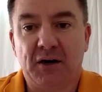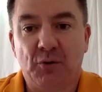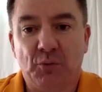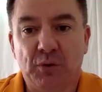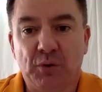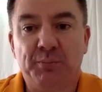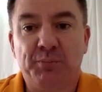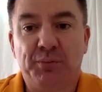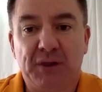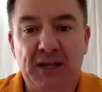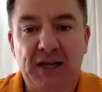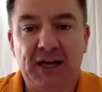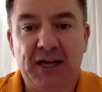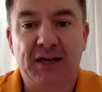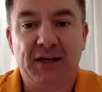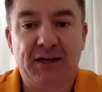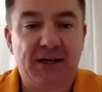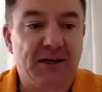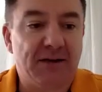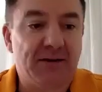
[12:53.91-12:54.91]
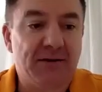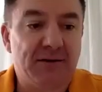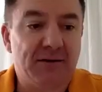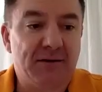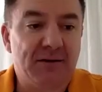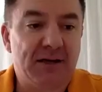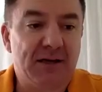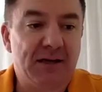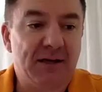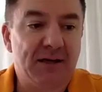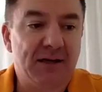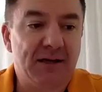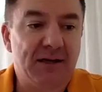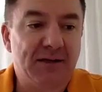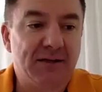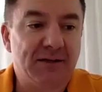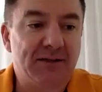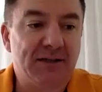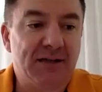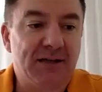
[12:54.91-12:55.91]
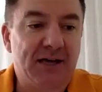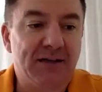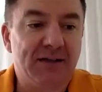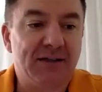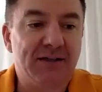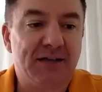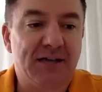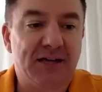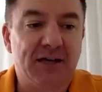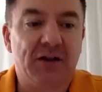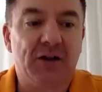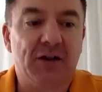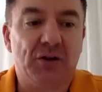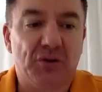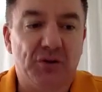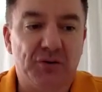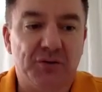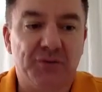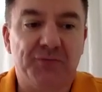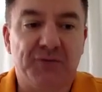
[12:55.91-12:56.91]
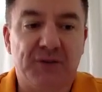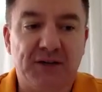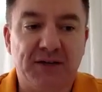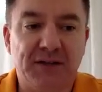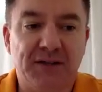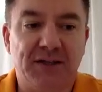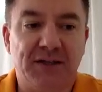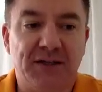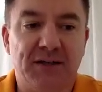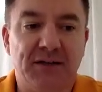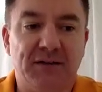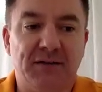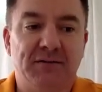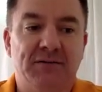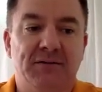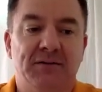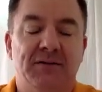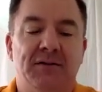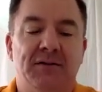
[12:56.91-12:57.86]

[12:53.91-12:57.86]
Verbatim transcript: we plan and and undertake a lot of fun together